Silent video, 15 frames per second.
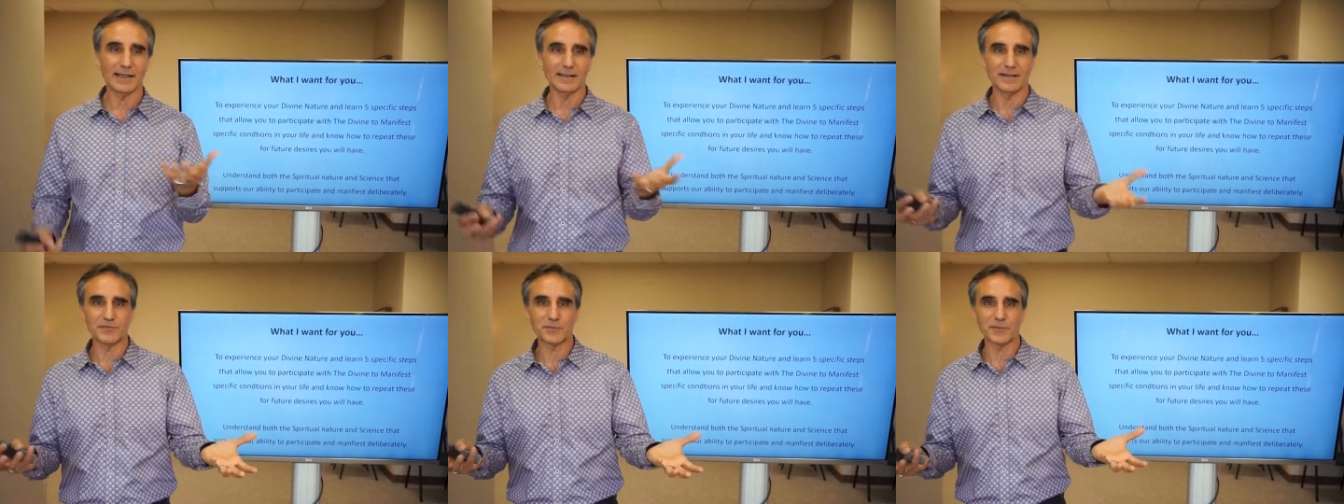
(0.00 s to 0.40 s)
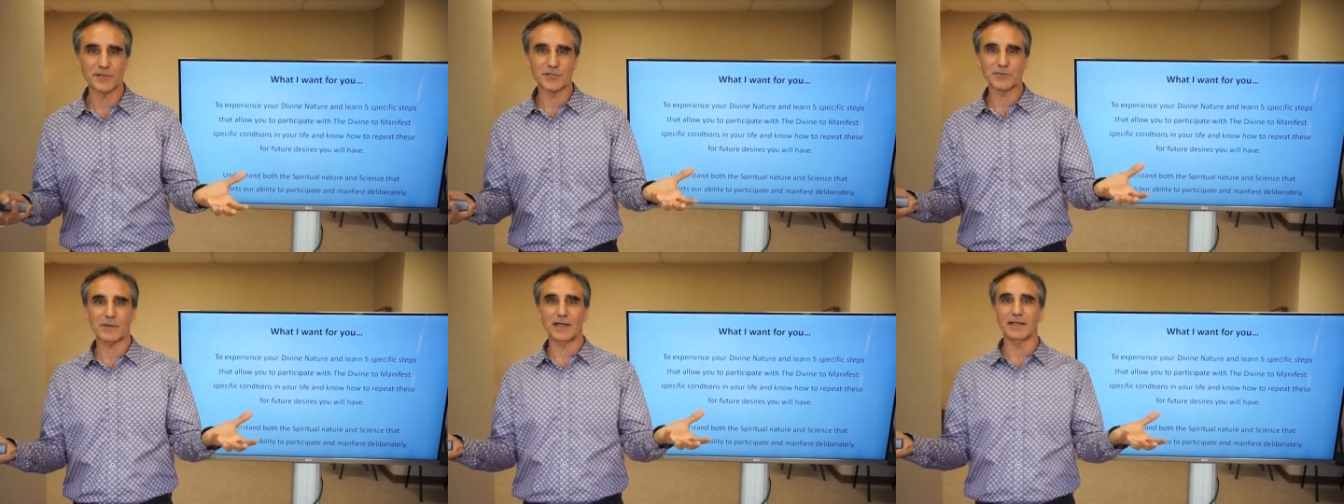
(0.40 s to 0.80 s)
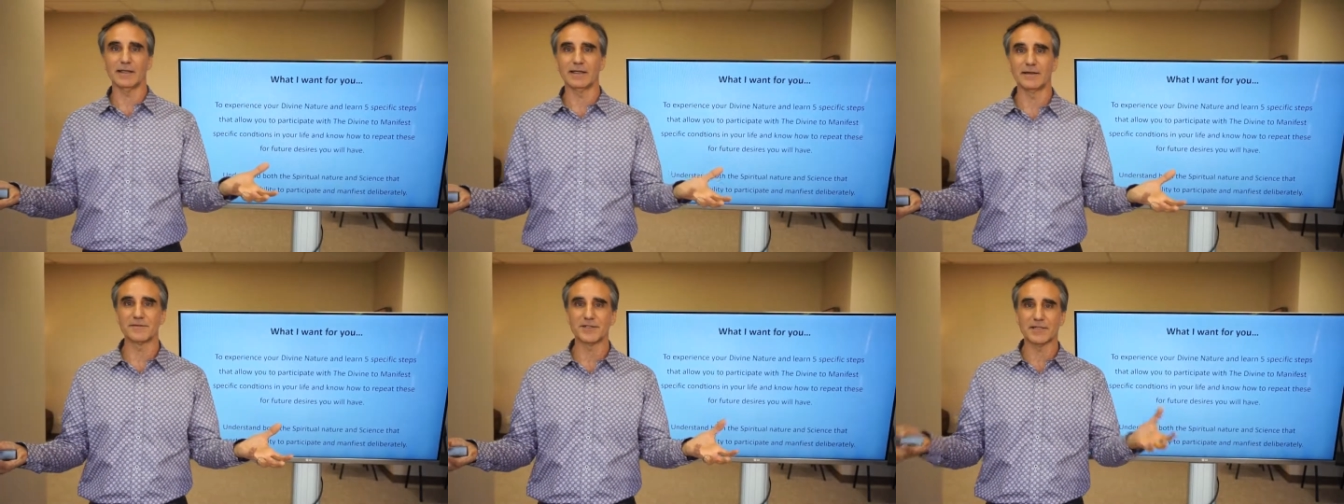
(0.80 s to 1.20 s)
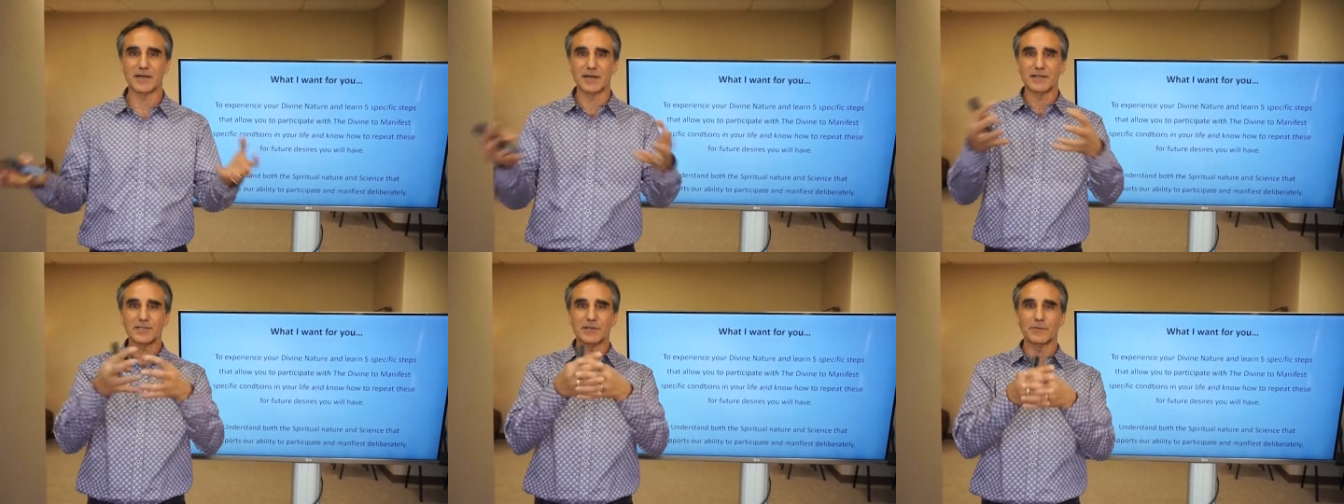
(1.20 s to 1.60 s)
I love spirituality, I love
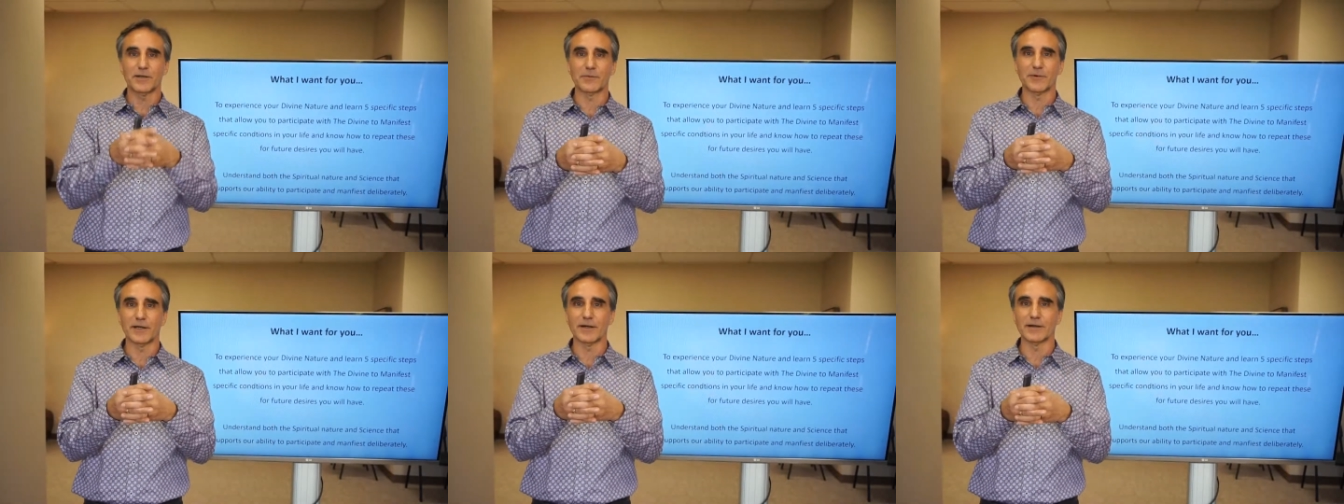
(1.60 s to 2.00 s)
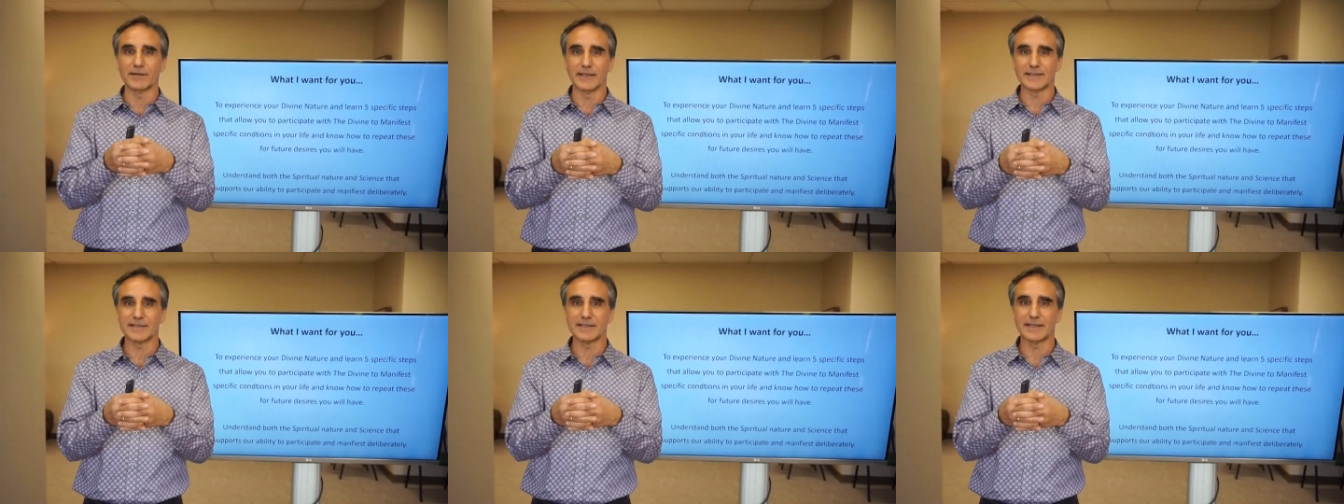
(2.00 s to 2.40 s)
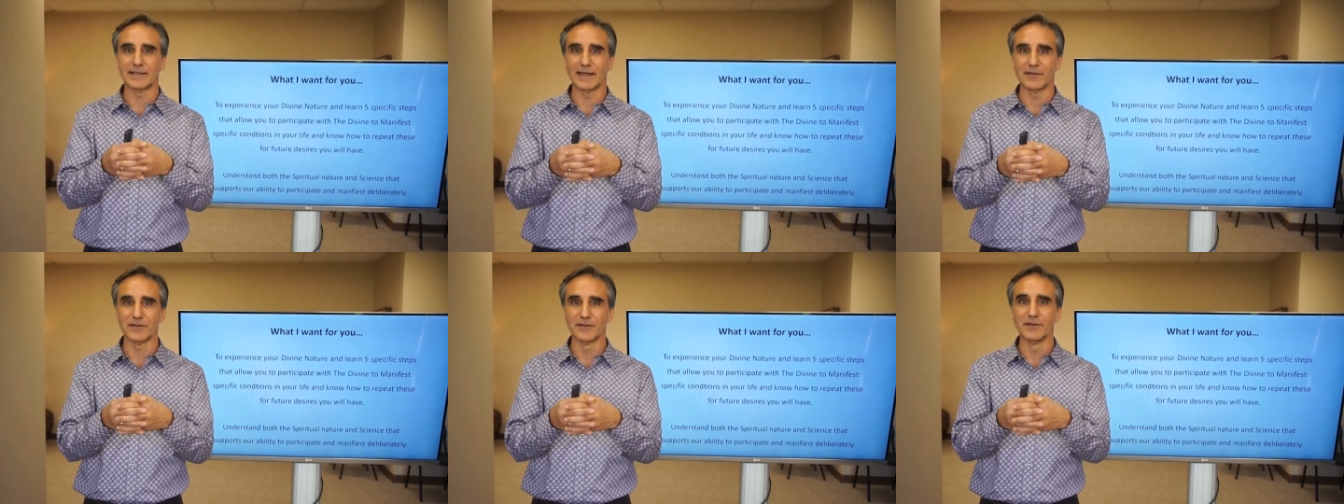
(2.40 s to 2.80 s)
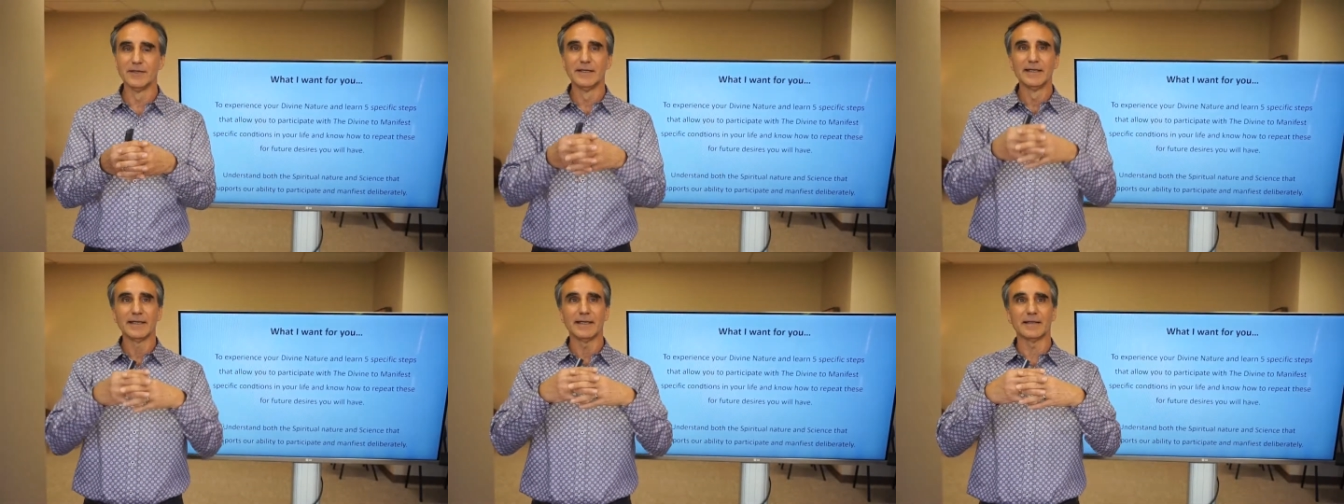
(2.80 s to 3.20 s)
science, I want to bring all that together
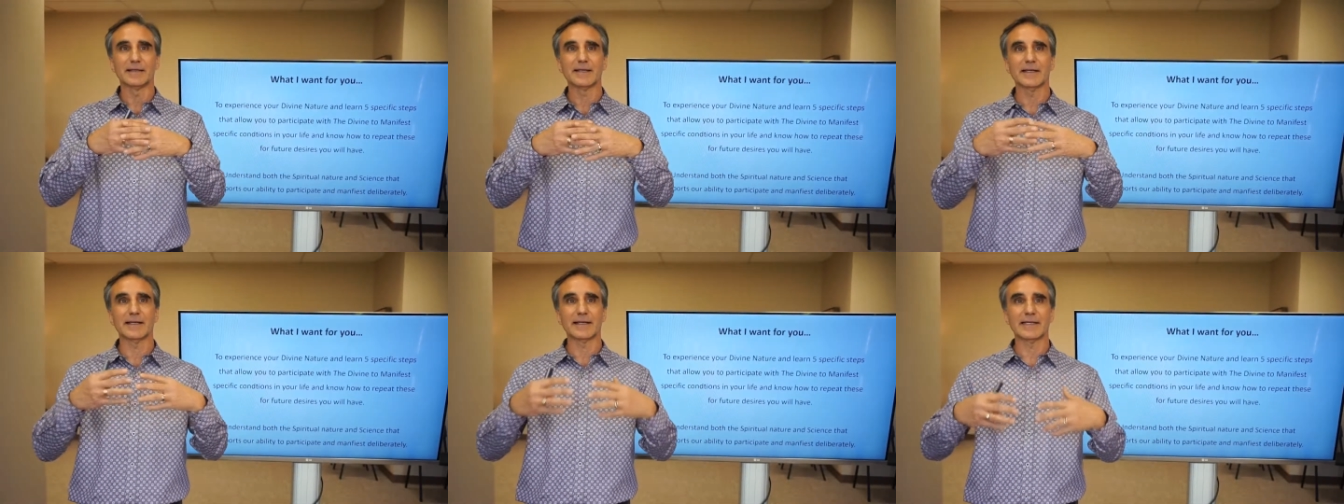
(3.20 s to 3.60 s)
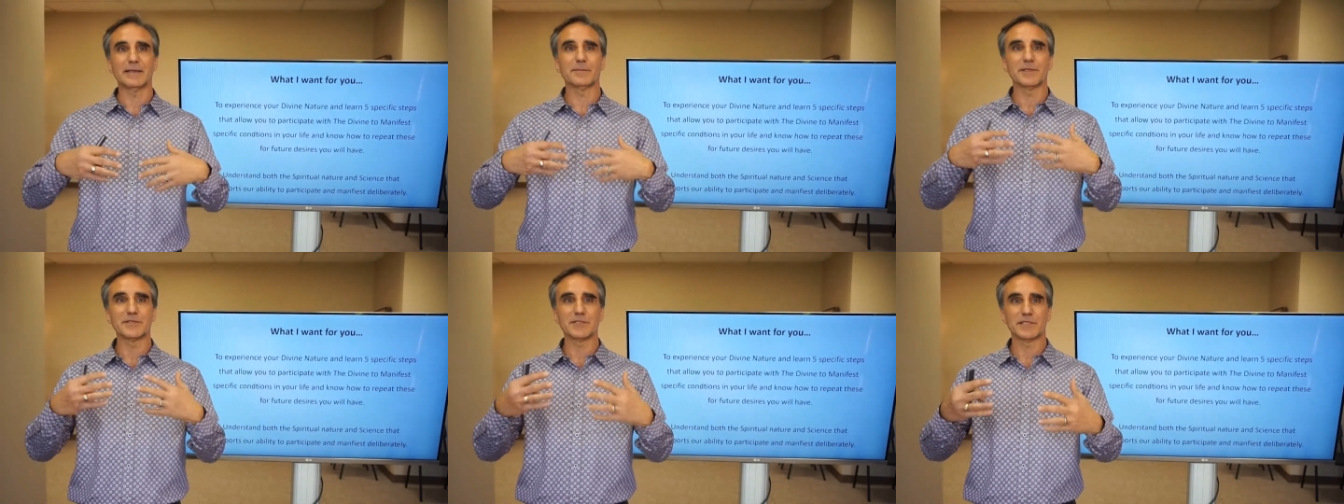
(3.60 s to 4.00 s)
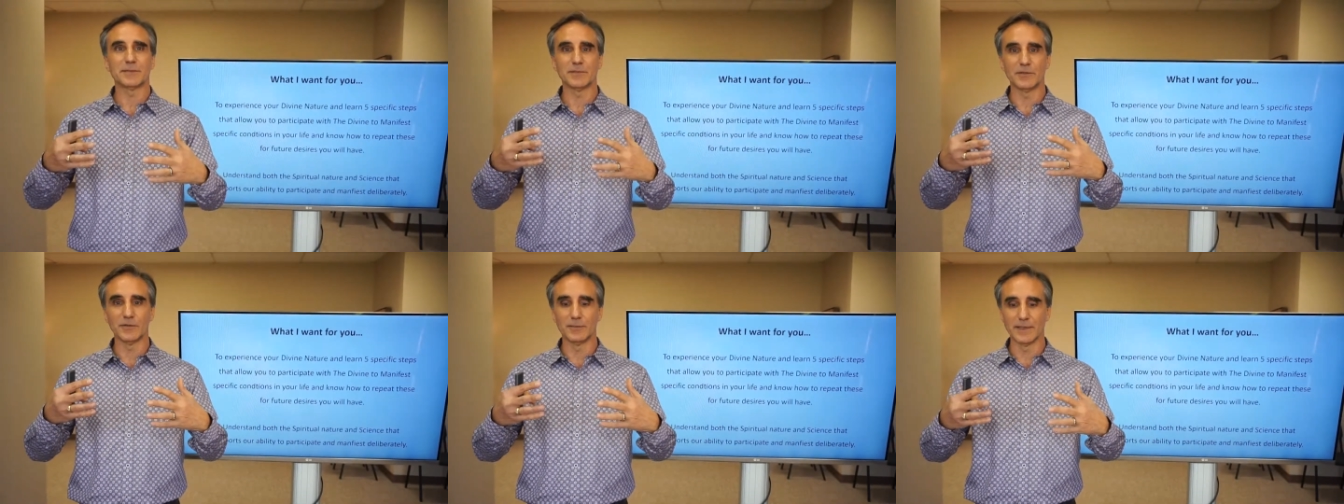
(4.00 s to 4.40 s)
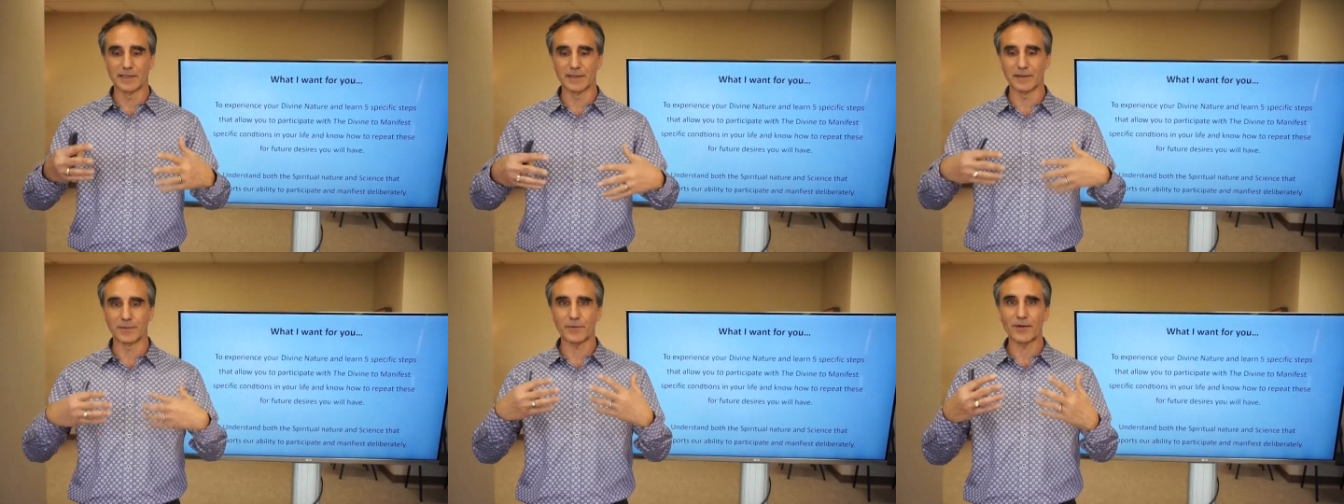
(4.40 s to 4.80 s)
and kind of keep it simple,
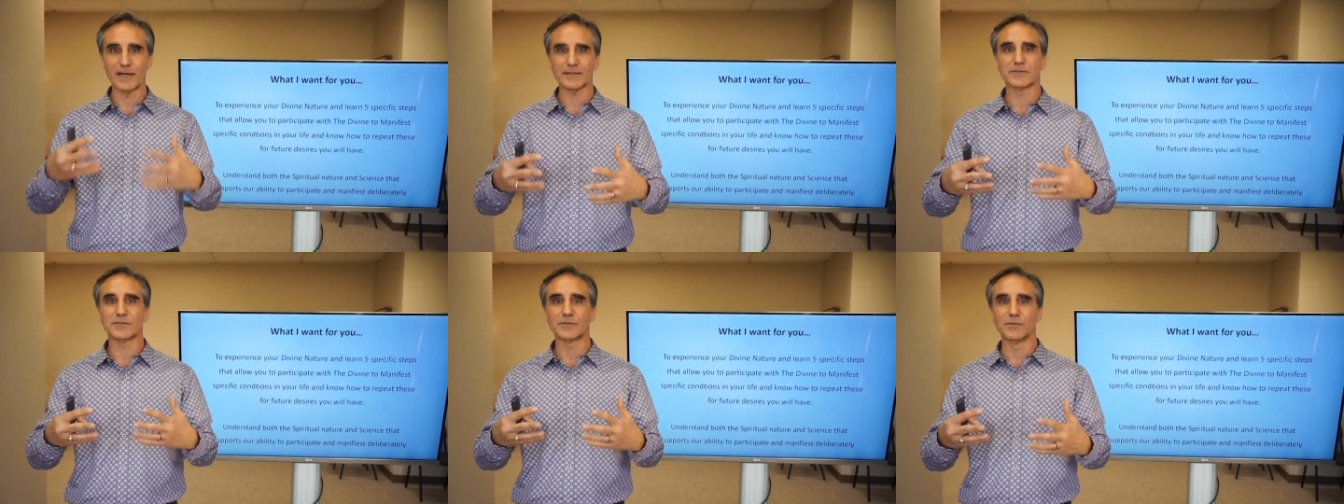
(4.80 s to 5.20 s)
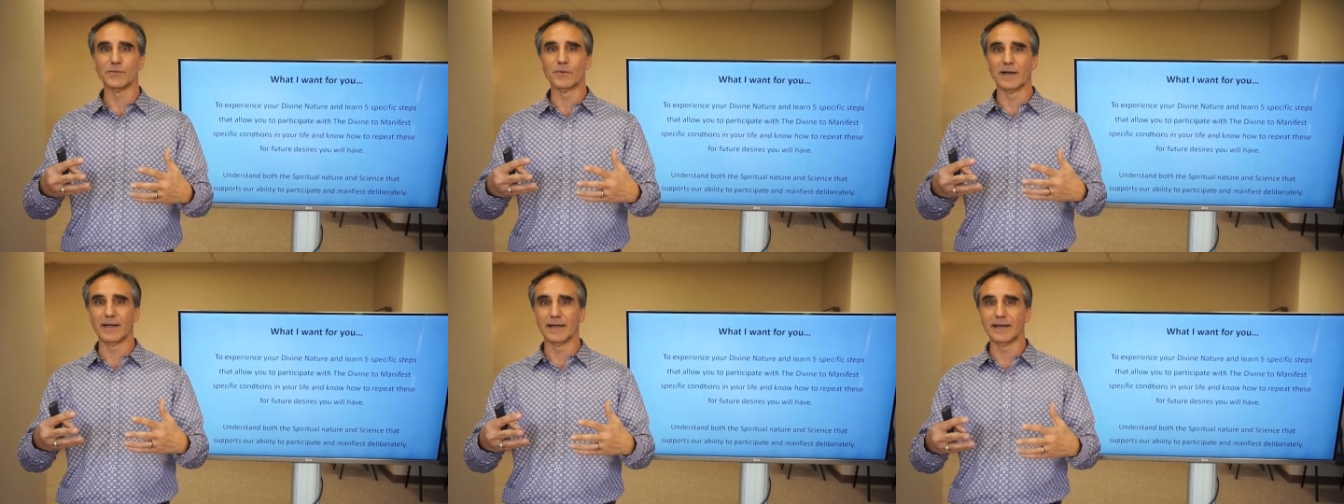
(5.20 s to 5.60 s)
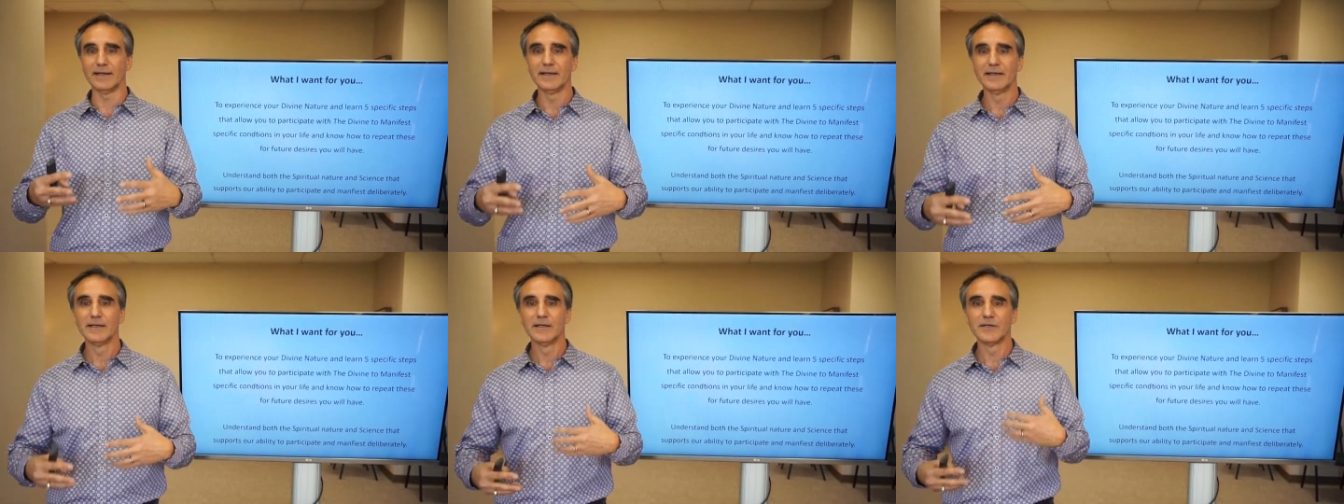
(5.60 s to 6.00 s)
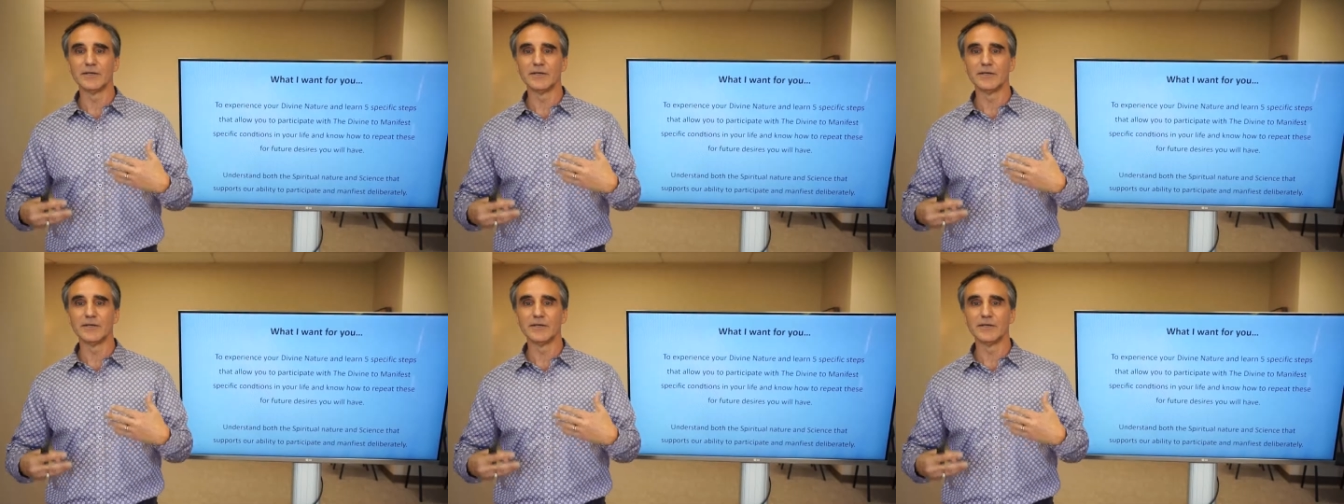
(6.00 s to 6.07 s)
but in a practical way,